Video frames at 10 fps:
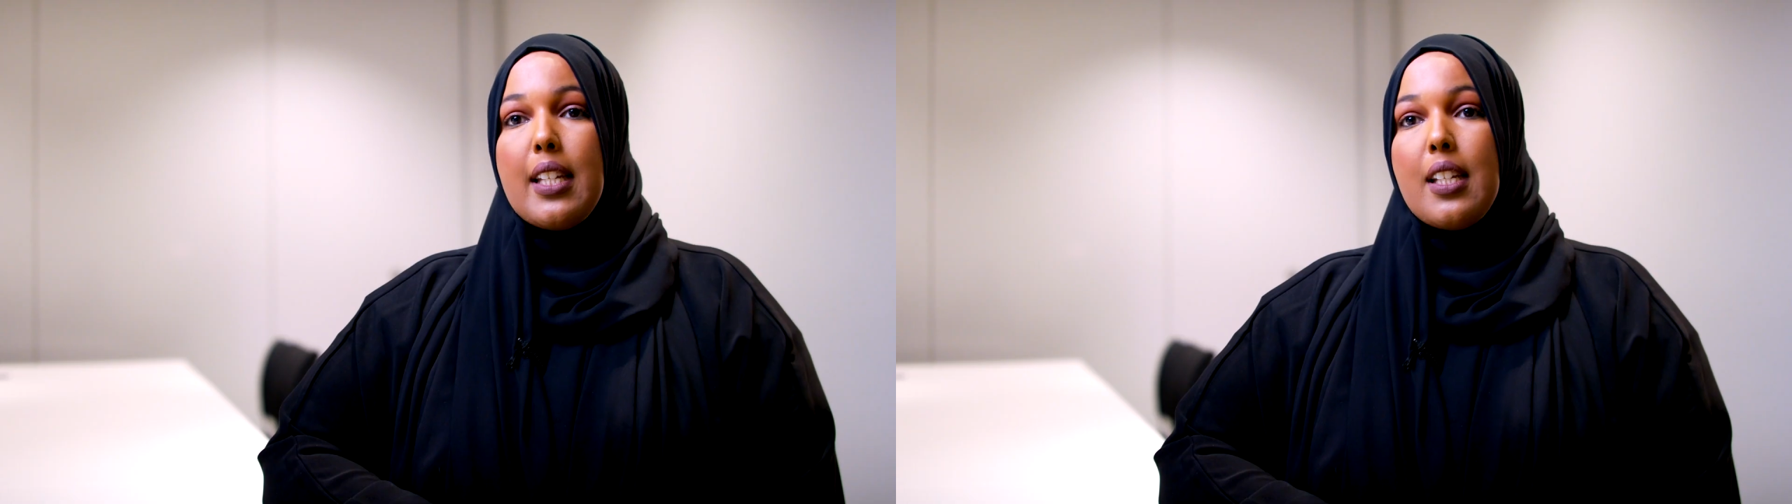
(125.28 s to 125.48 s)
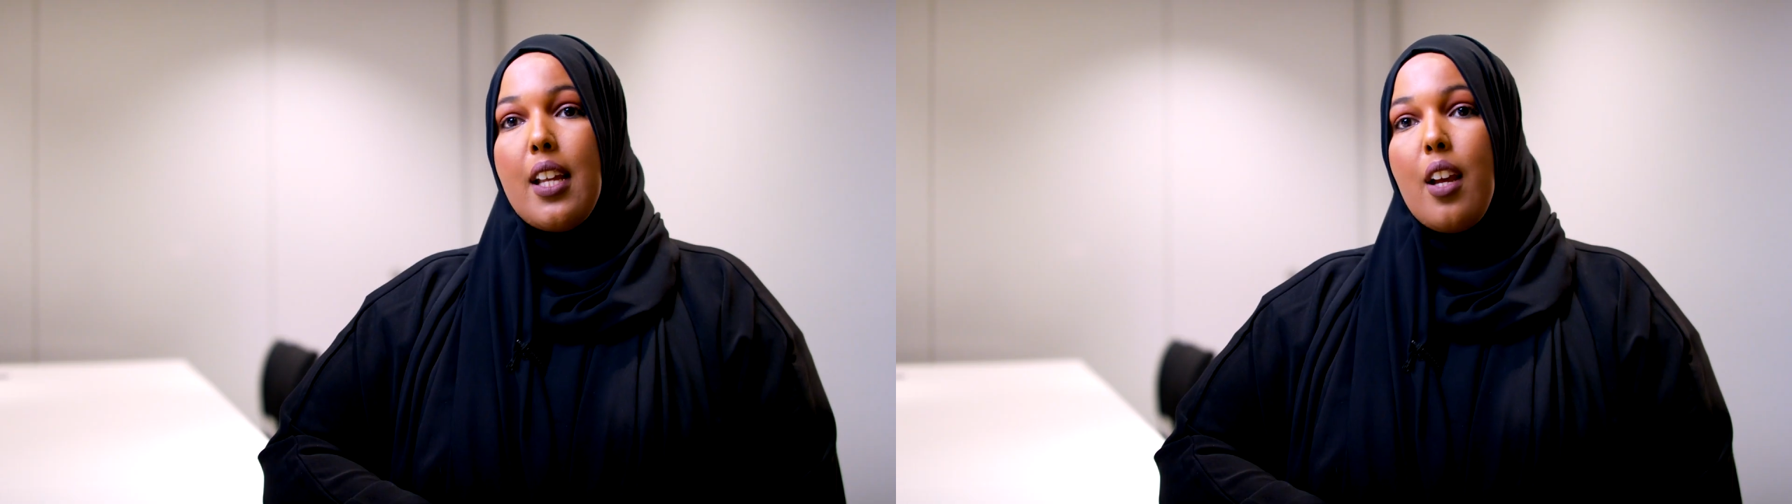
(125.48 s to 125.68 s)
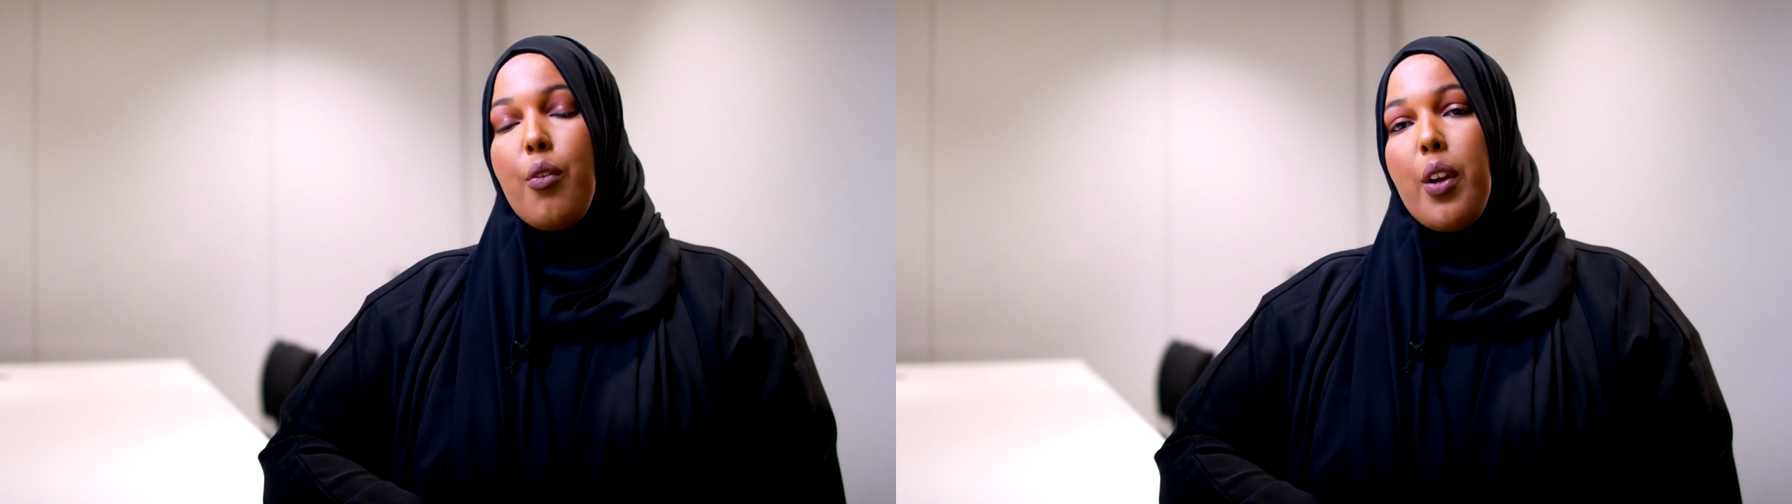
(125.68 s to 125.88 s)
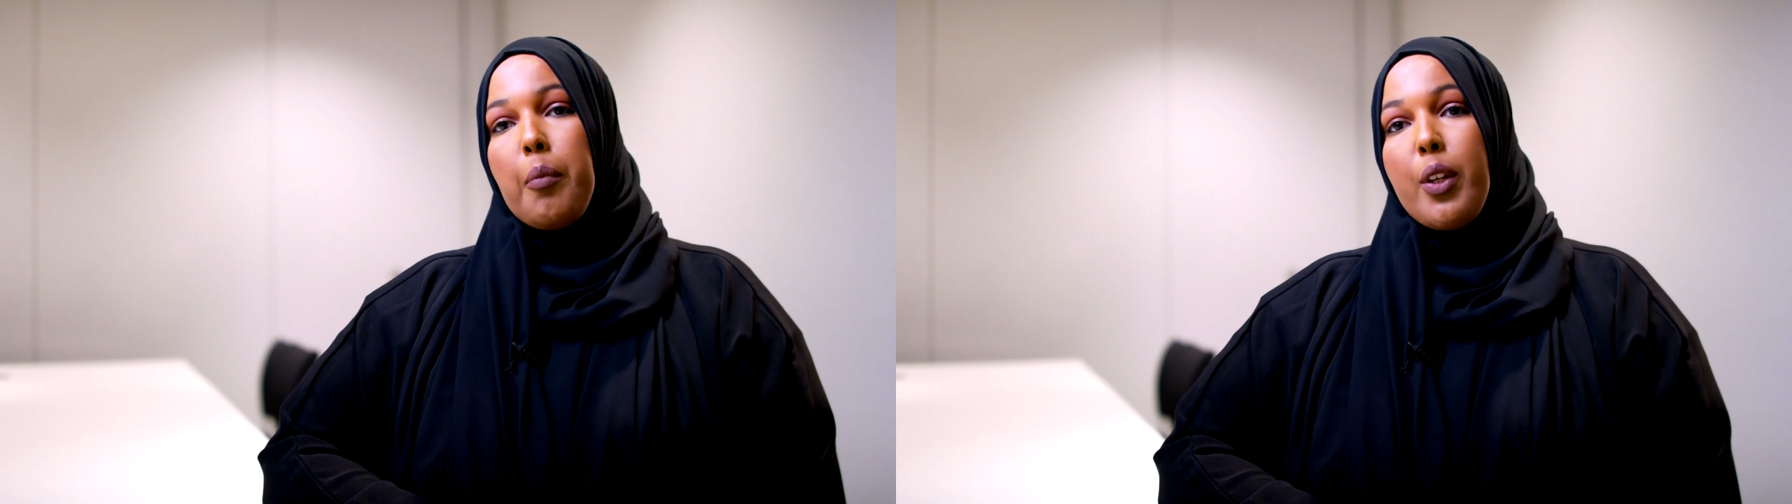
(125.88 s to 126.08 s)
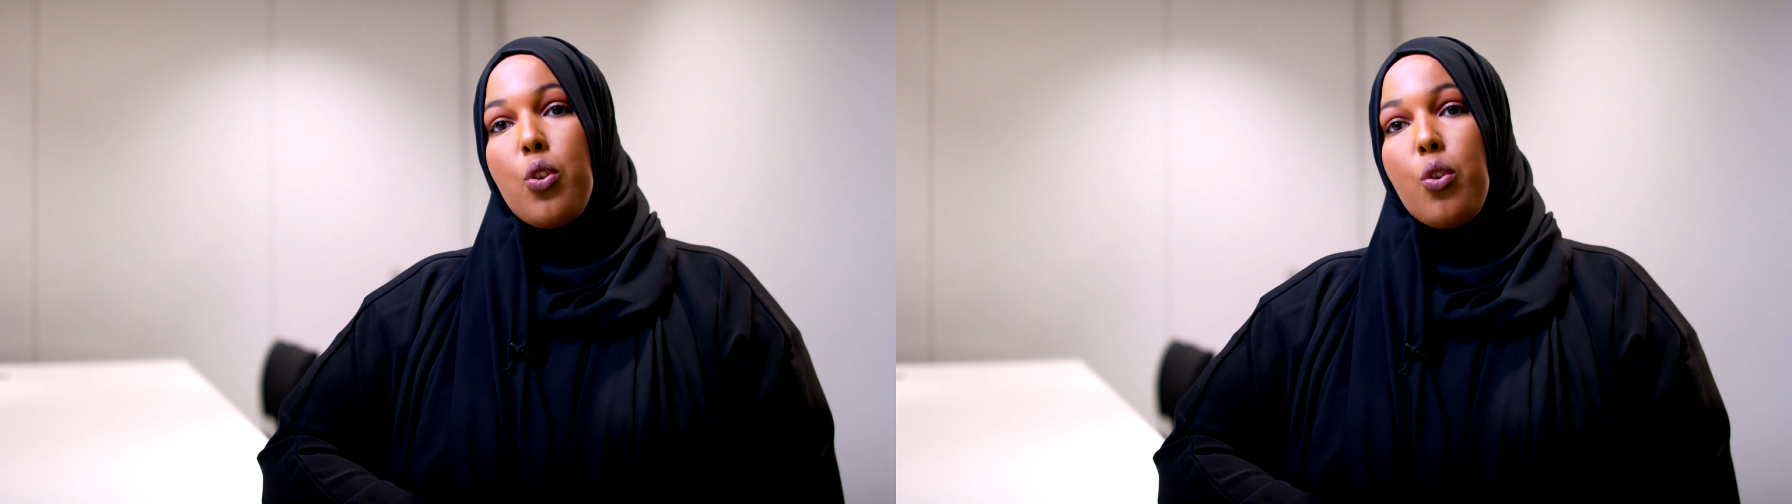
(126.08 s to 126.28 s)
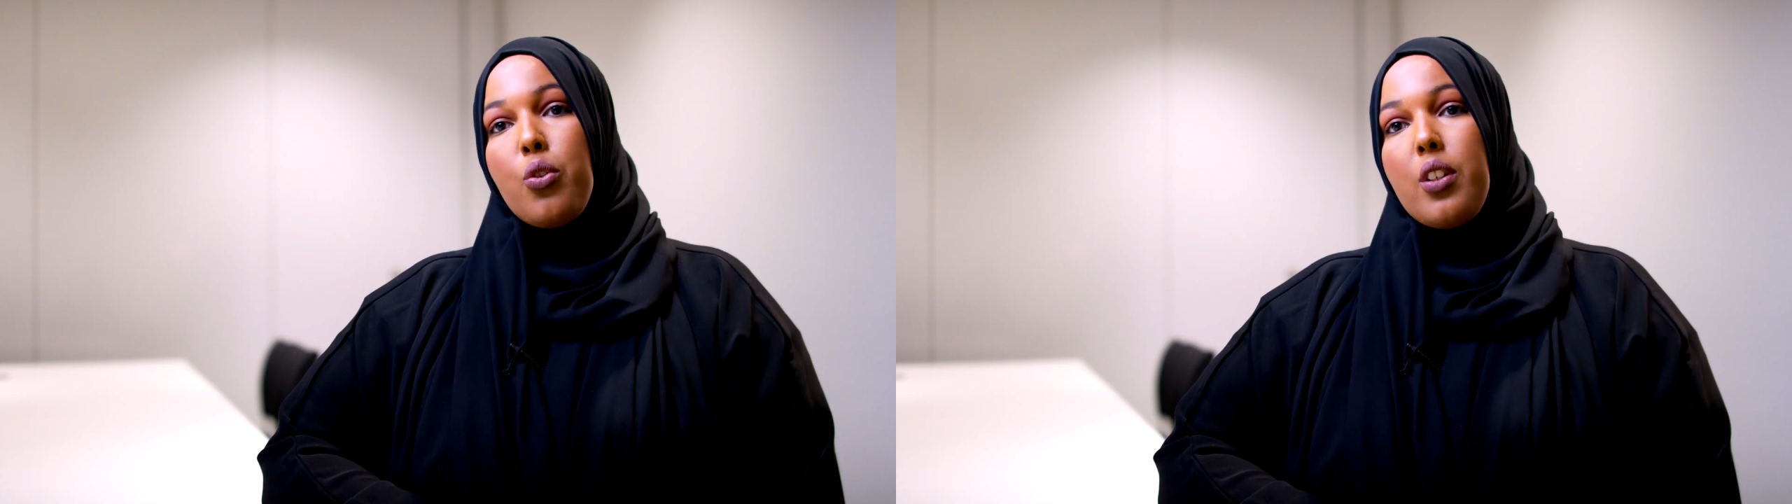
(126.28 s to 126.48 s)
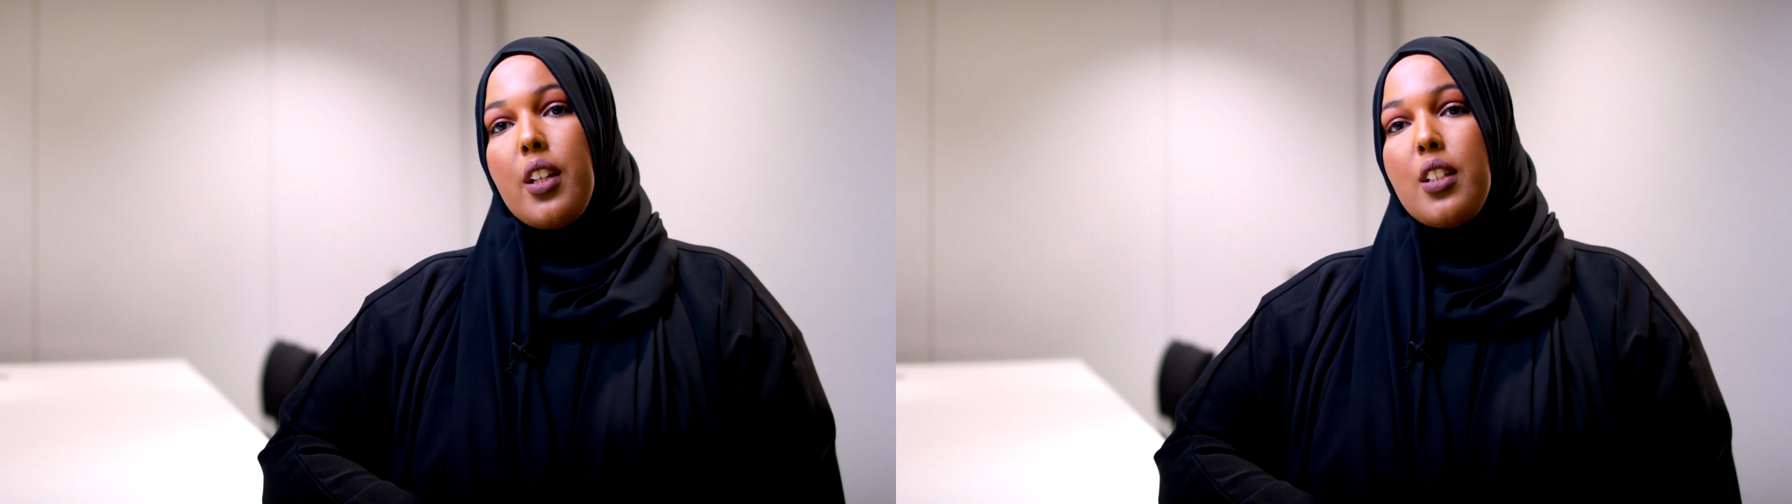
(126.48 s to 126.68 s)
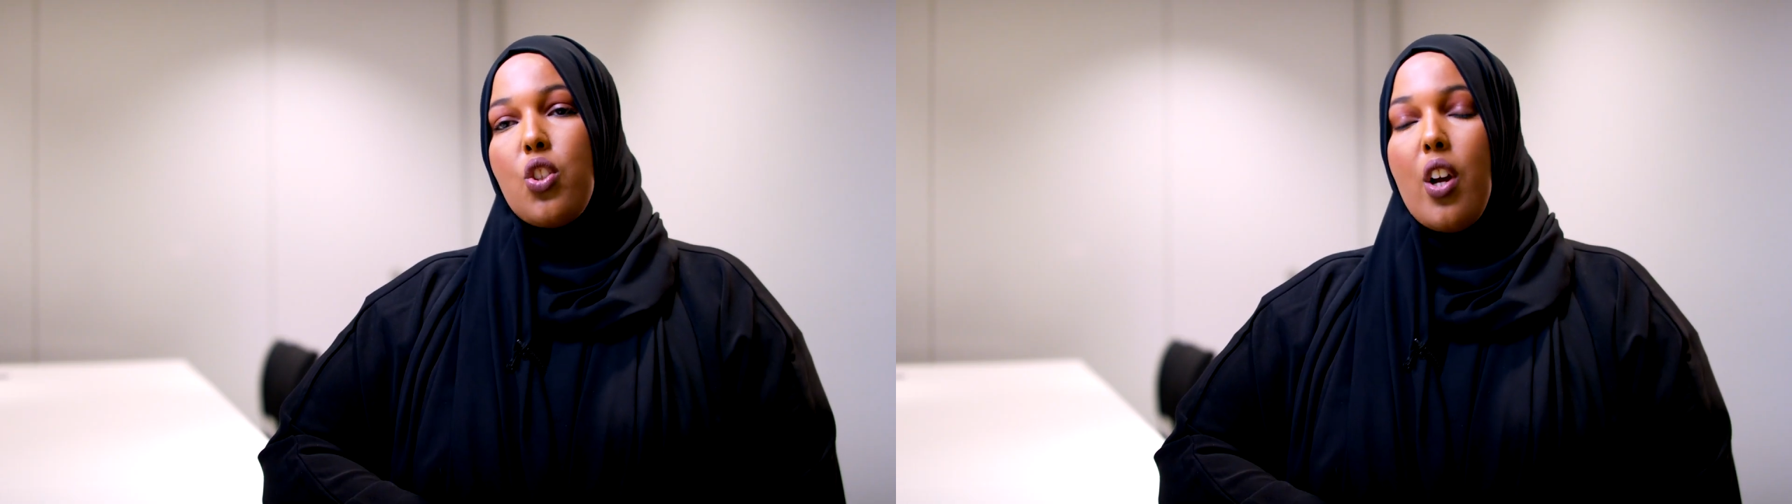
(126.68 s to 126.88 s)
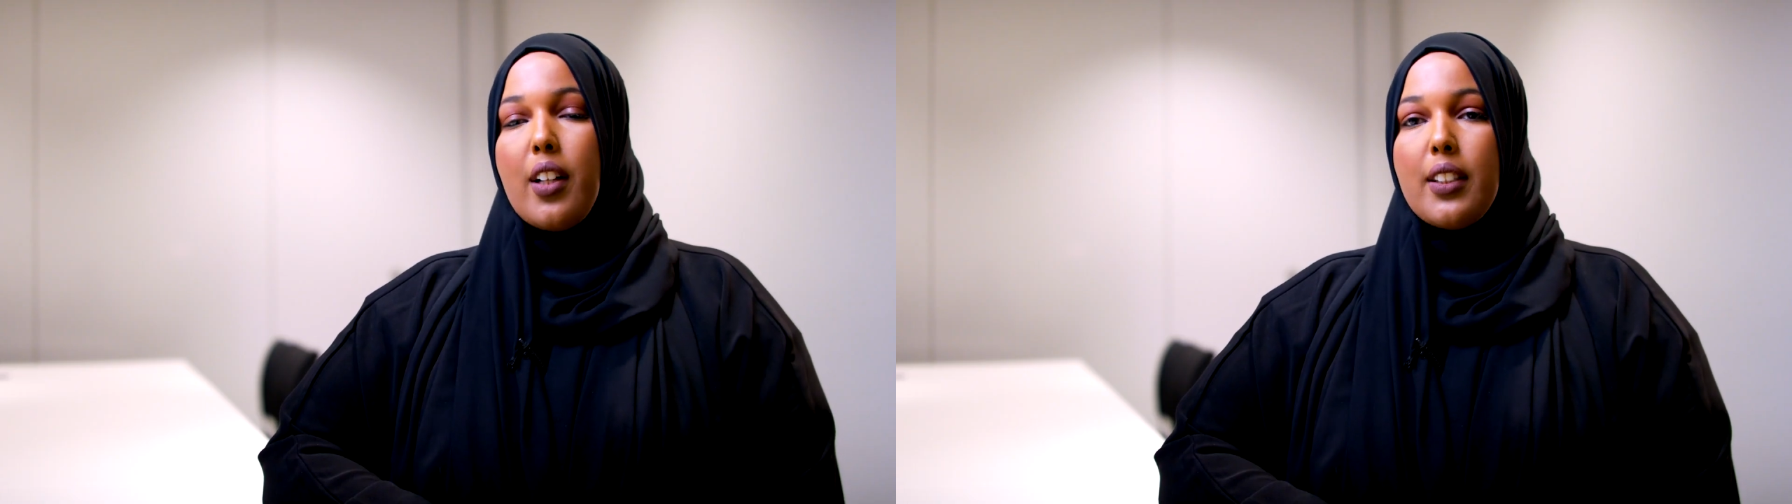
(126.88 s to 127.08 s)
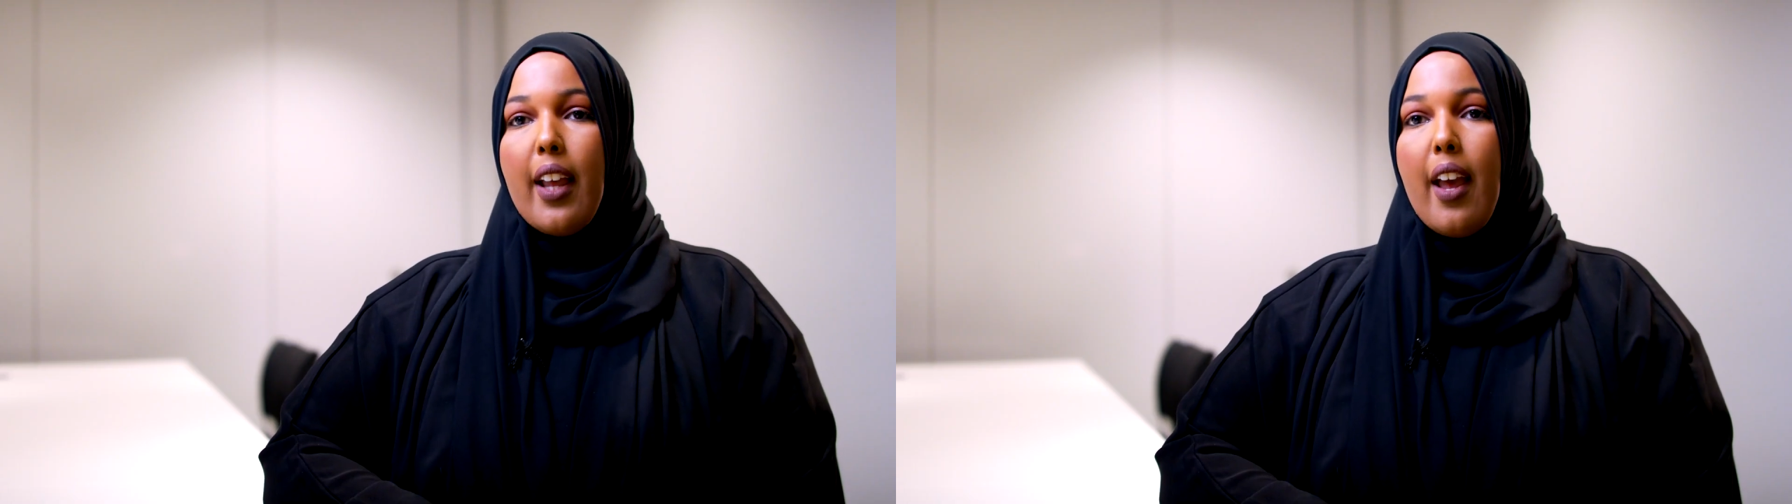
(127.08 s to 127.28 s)
to day around my children and
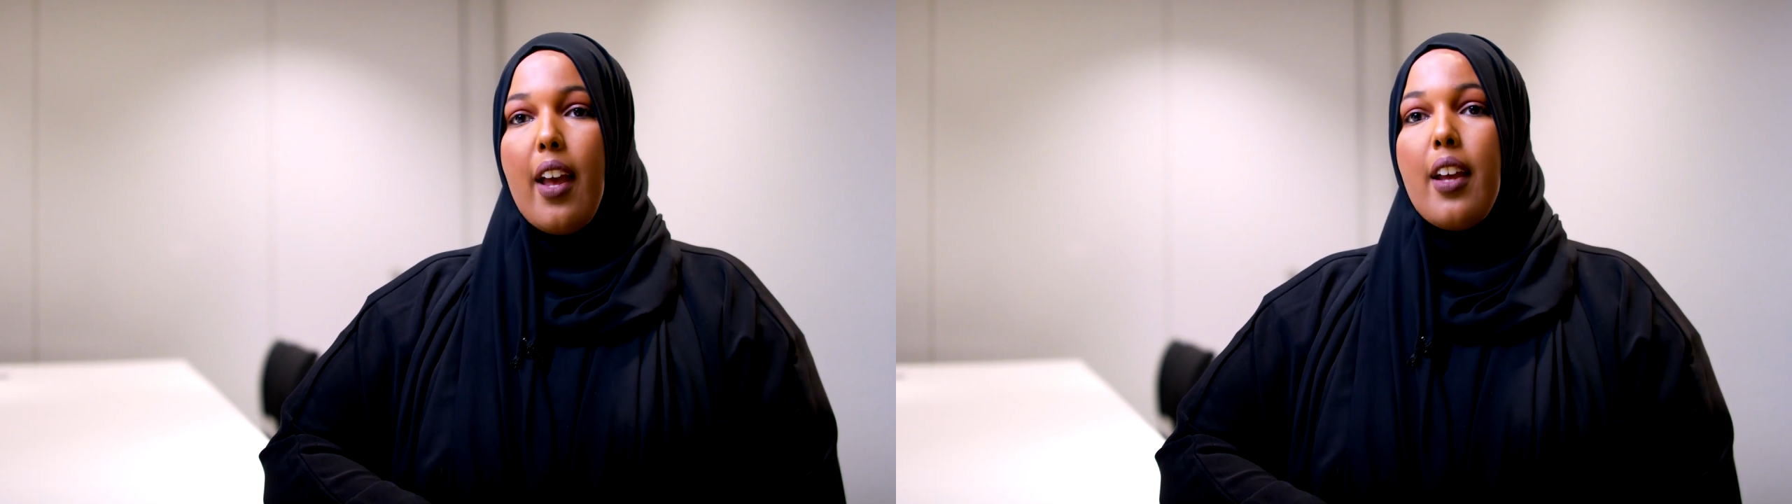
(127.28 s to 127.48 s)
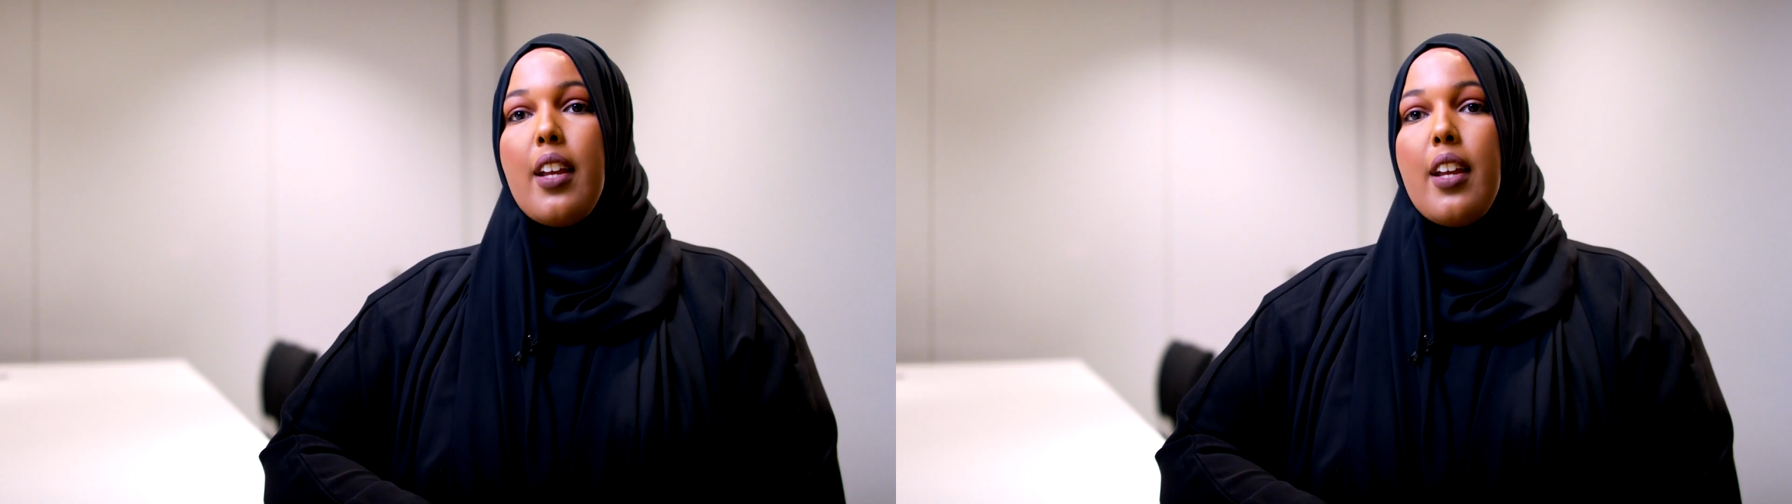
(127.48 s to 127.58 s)
childcare.